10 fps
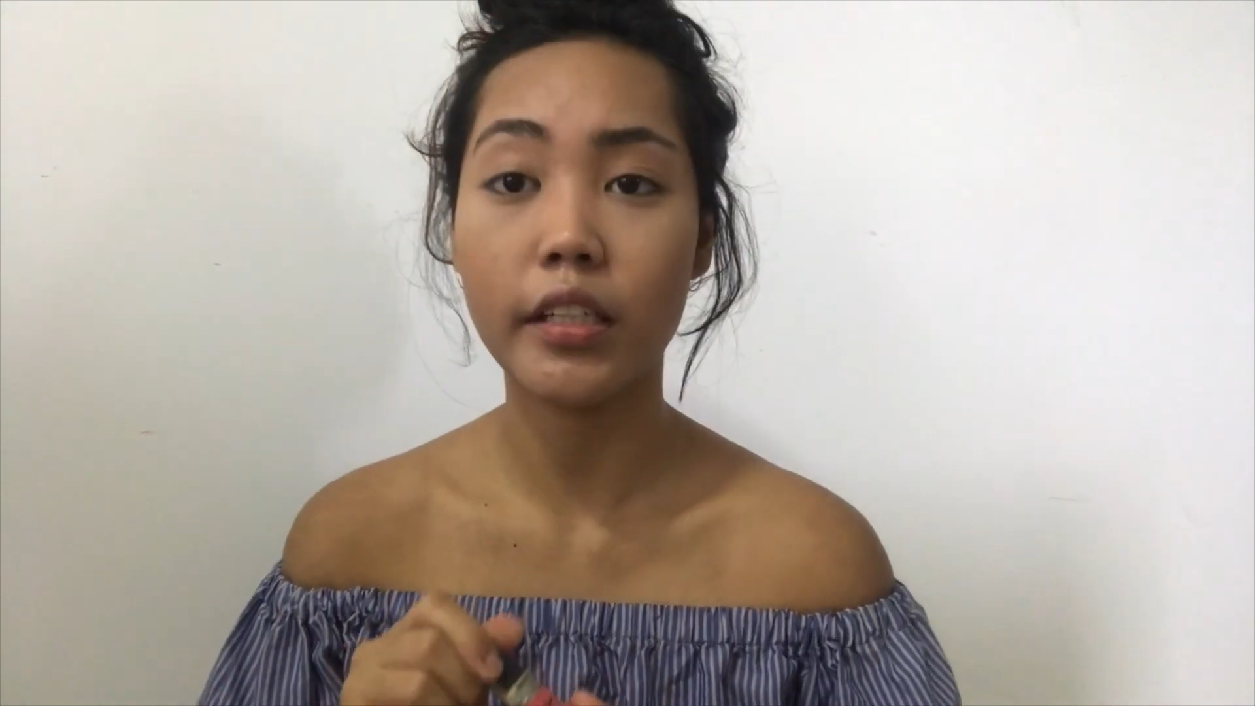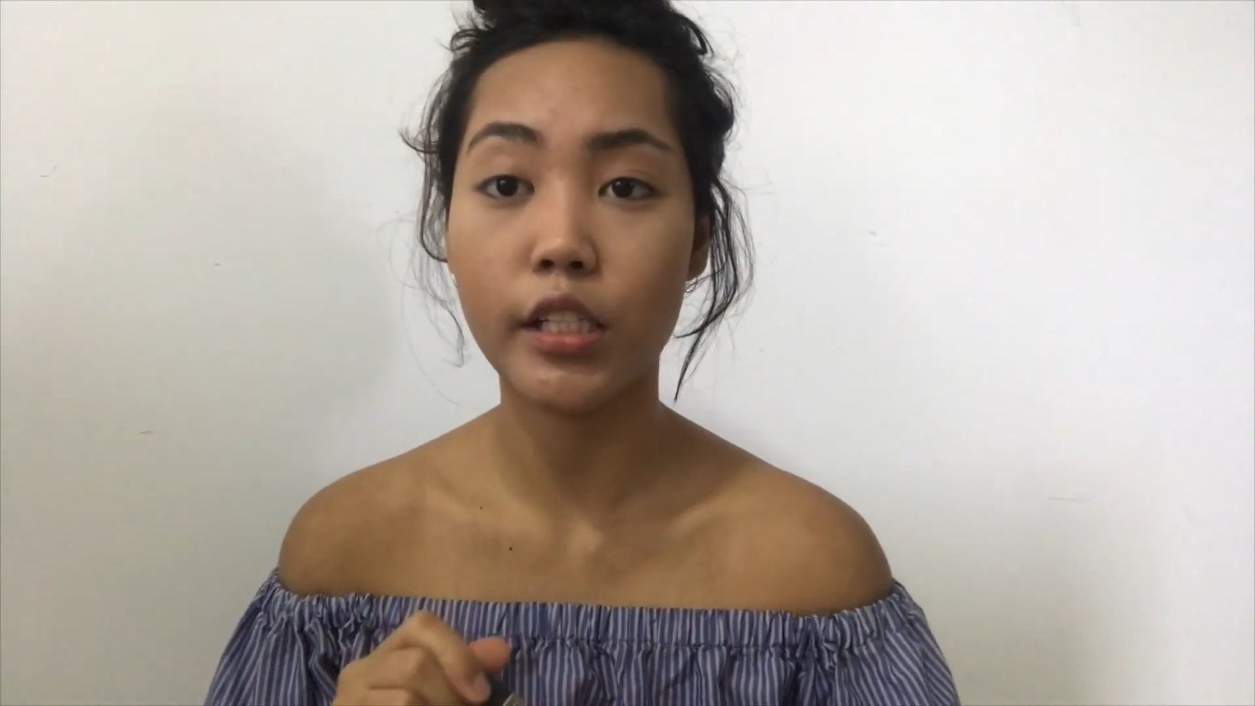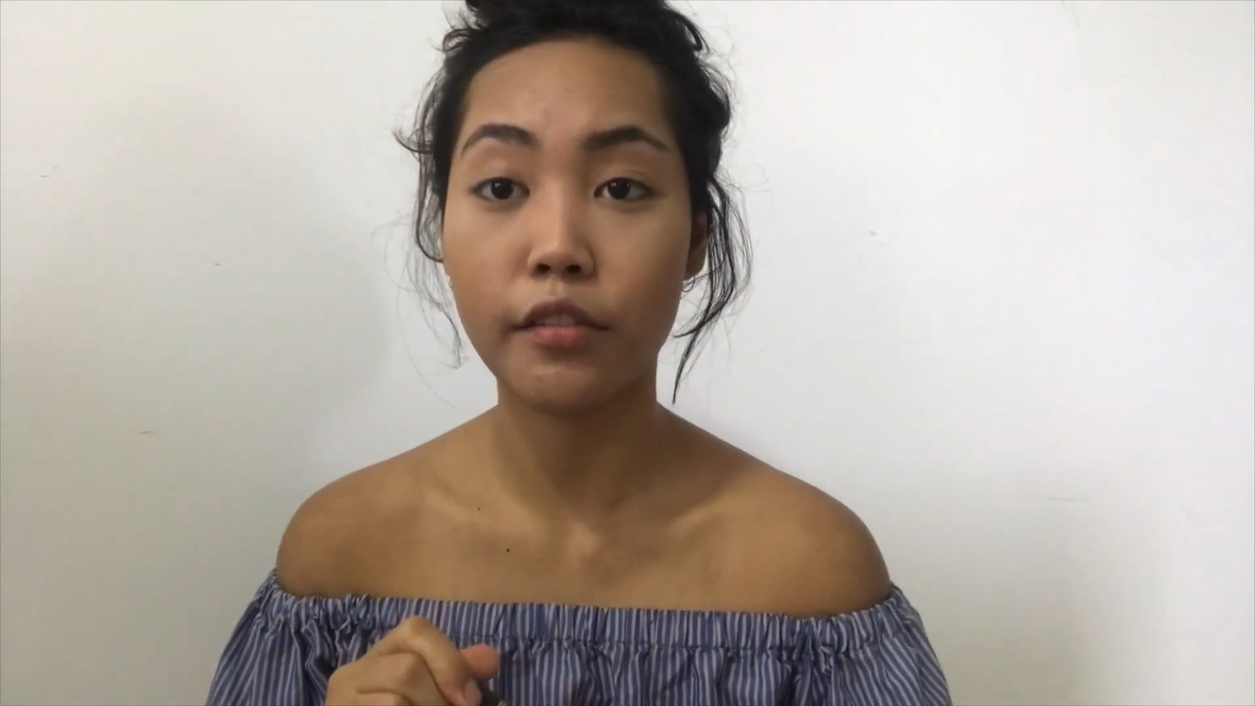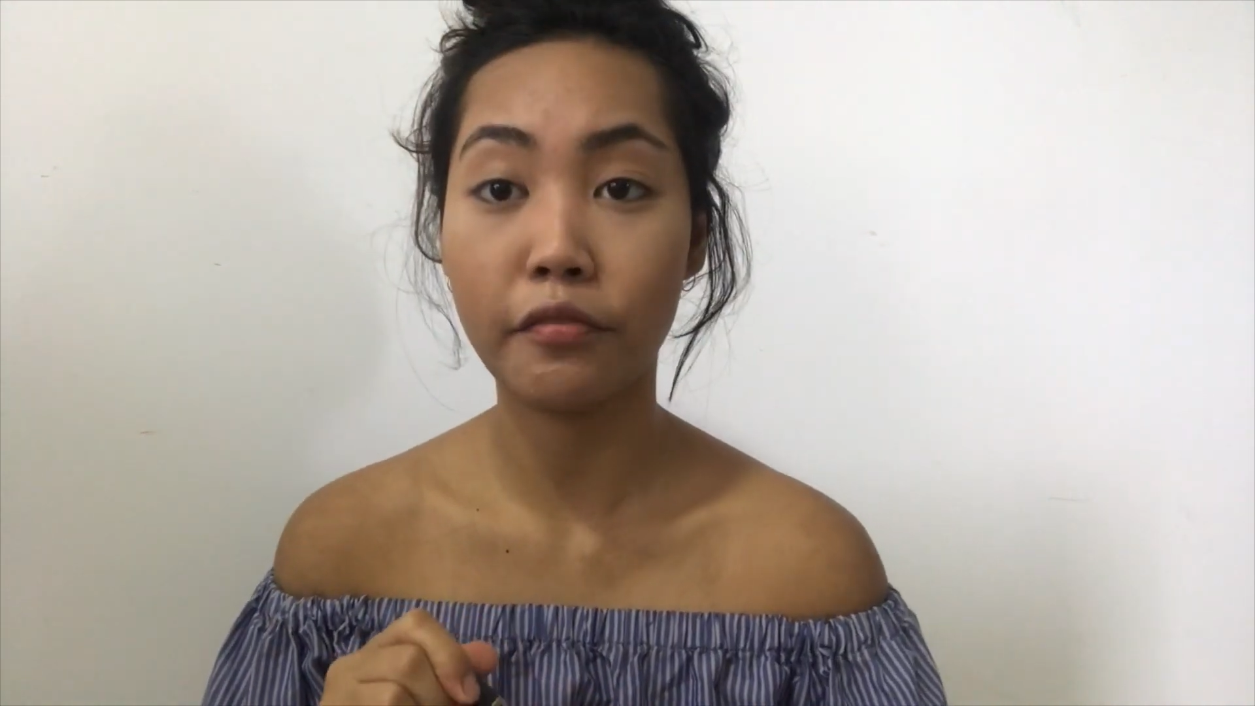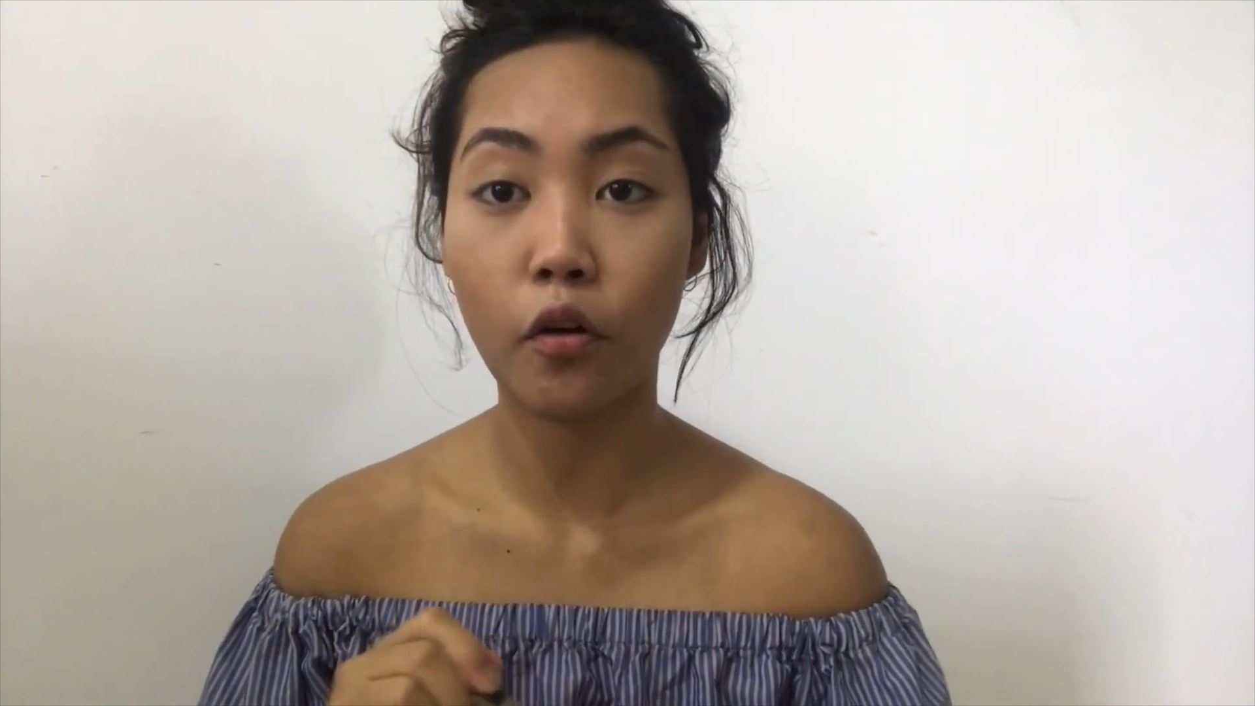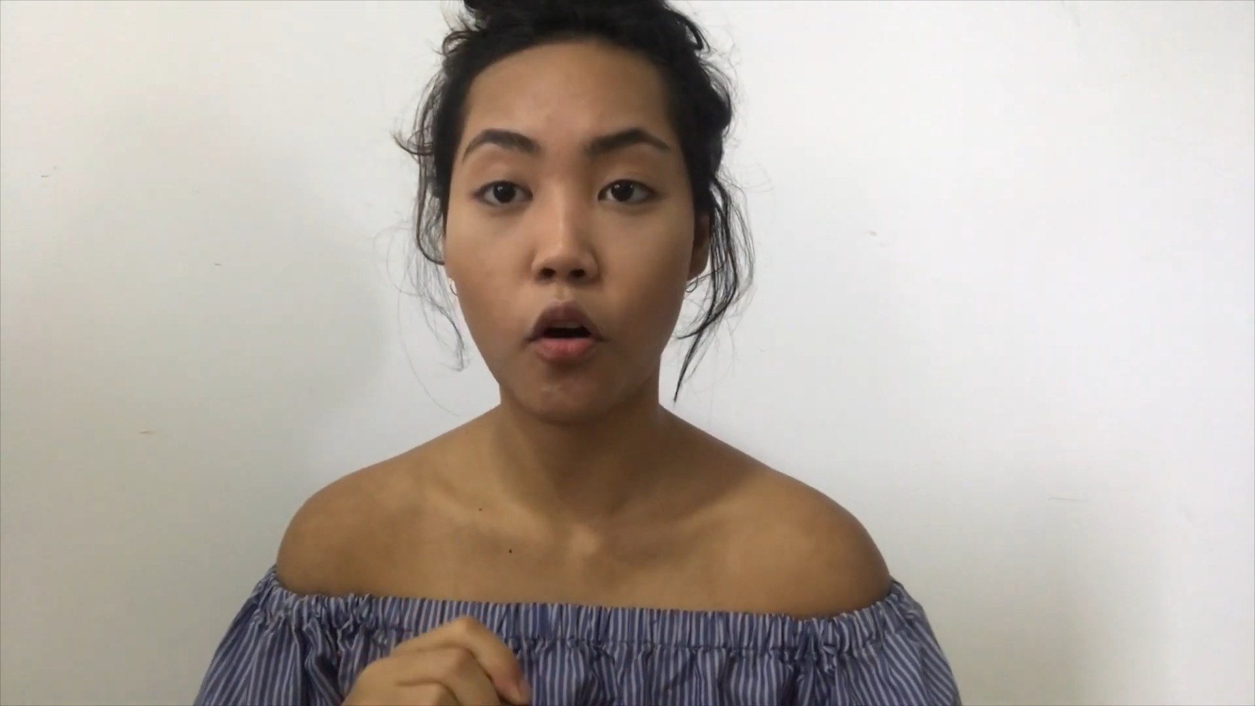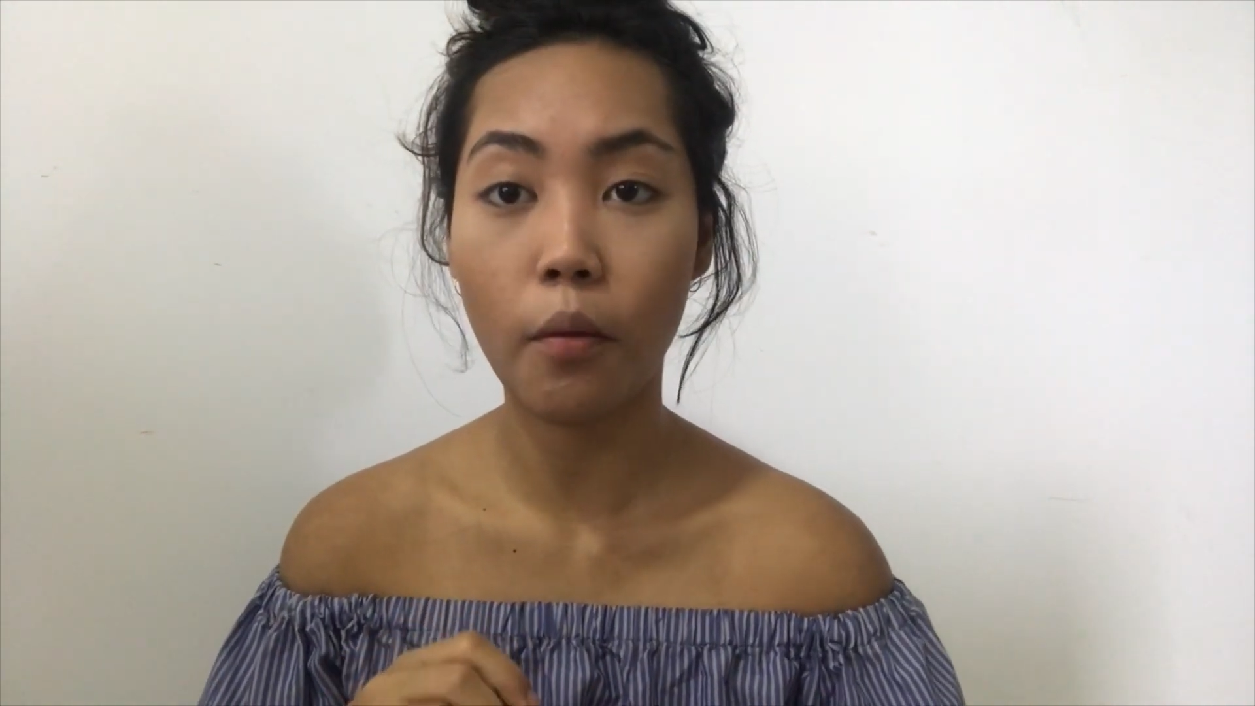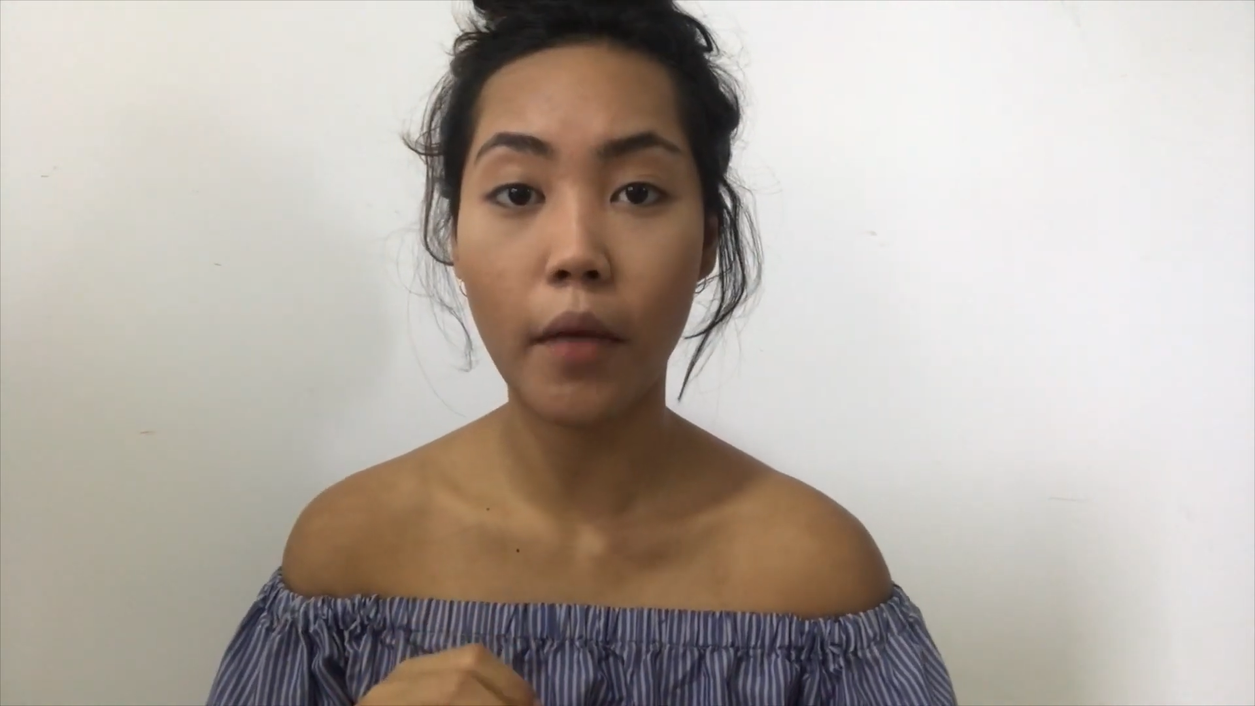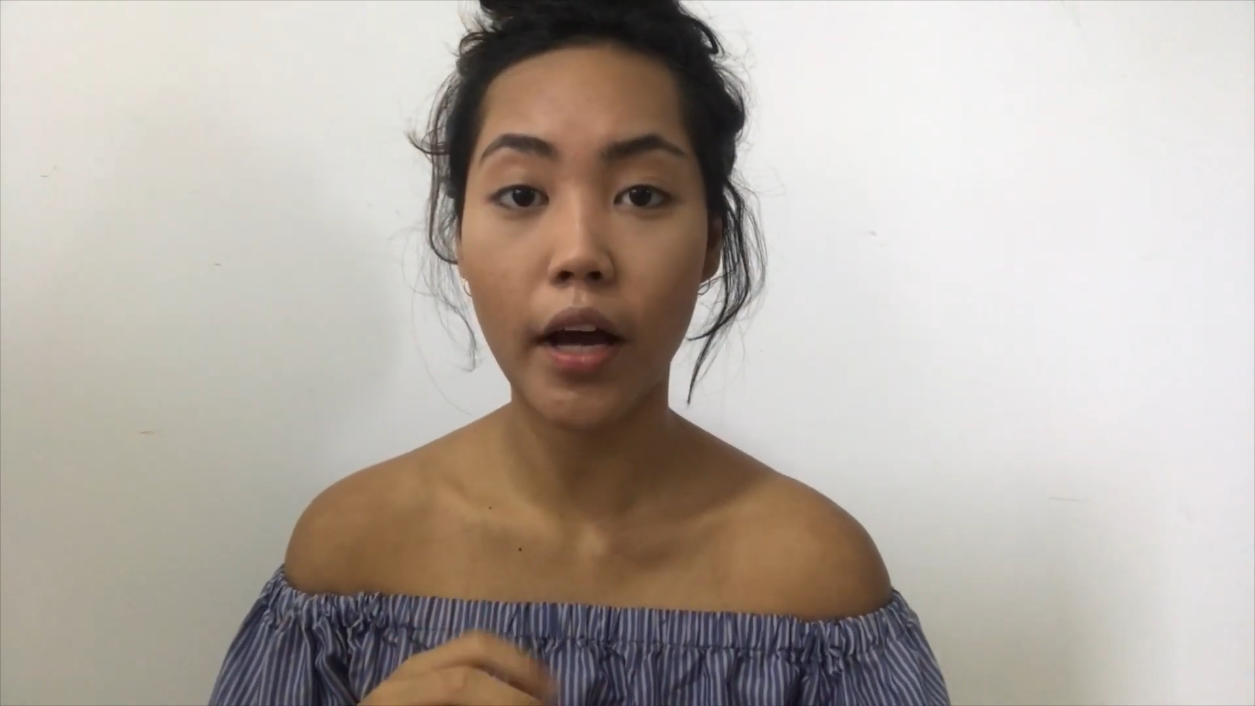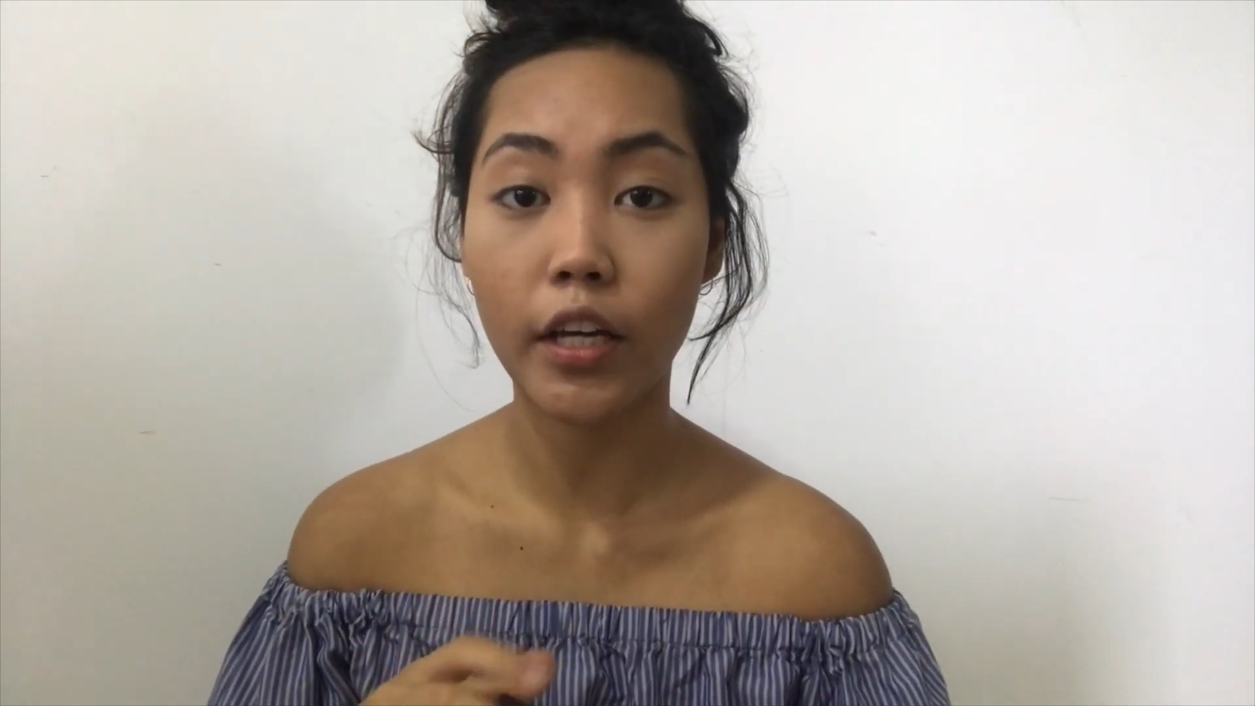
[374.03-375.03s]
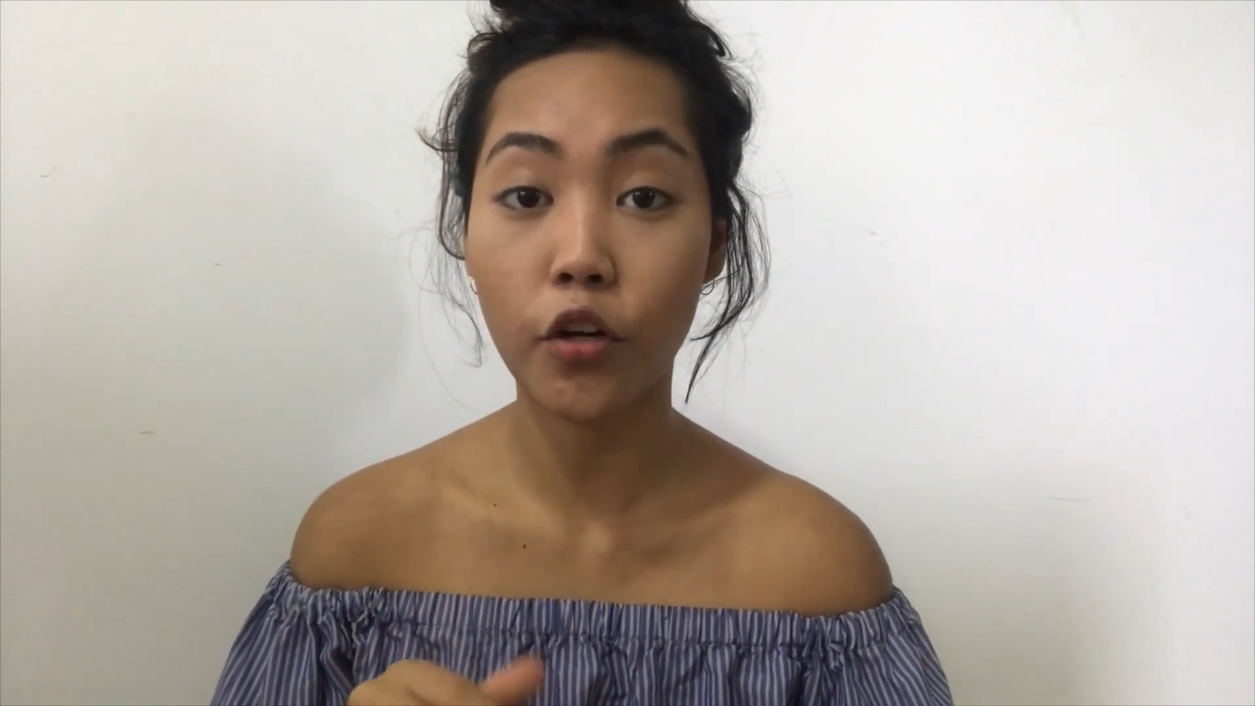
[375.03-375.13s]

this for my